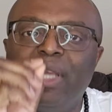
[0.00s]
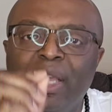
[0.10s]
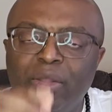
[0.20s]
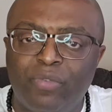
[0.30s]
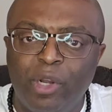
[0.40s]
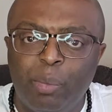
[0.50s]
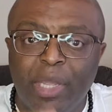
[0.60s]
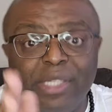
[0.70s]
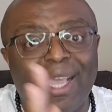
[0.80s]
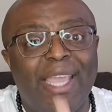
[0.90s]
In the
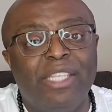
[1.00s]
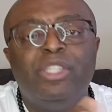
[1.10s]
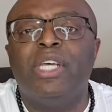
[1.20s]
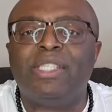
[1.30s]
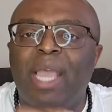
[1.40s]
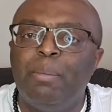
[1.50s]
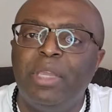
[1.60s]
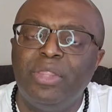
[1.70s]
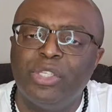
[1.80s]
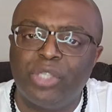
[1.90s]
Philippines, it does that
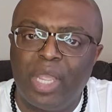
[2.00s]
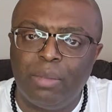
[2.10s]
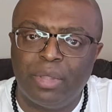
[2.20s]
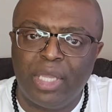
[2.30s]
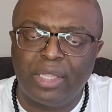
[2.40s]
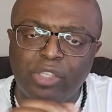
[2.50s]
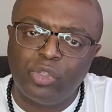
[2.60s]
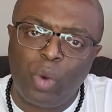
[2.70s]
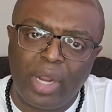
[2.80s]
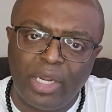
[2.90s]
mean the same thing? This
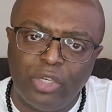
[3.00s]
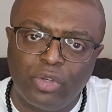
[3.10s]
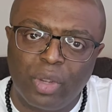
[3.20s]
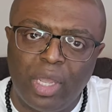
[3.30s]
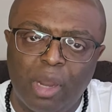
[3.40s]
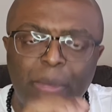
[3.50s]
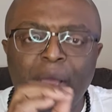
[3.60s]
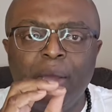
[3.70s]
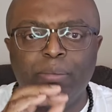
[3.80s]
is where I need your help.